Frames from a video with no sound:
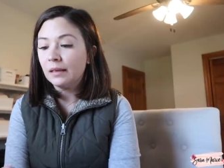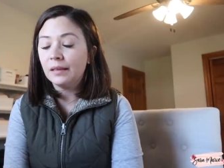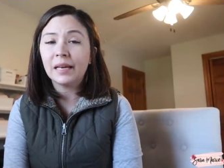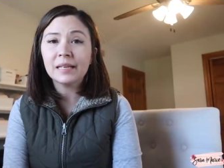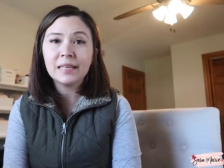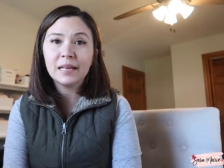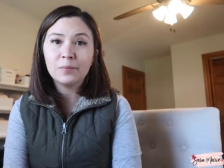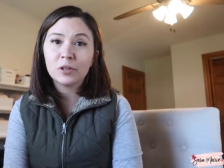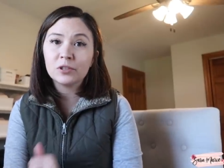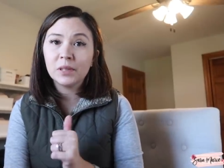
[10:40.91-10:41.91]
like I said,
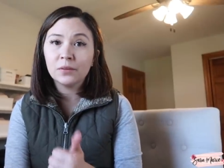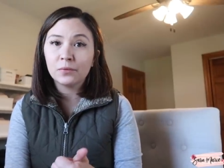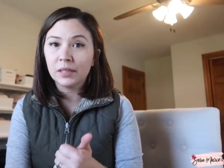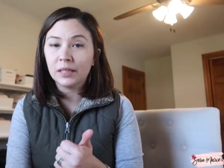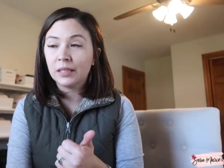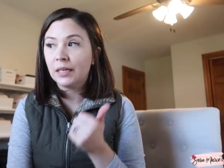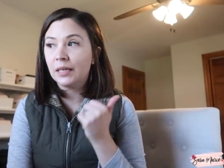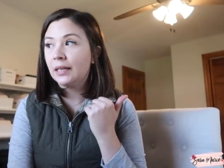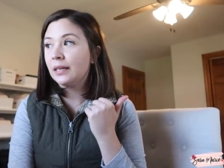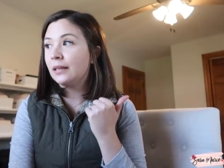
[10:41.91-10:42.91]
we're doing really
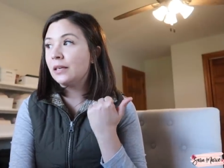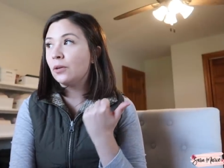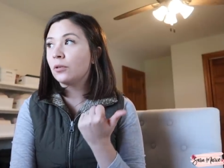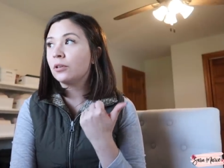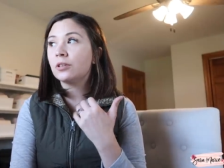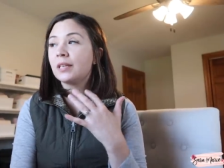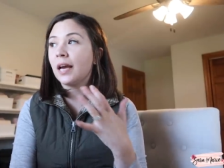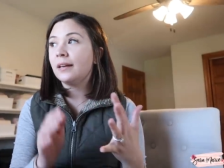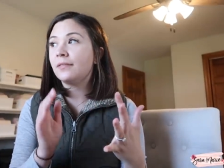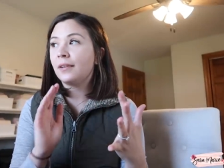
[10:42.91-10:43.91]
good. The orders
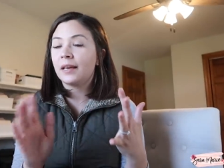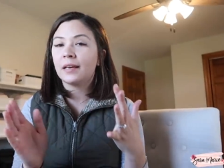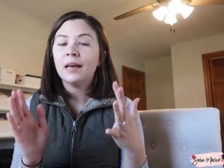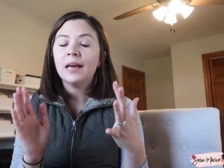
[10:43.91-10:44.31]
kind of like,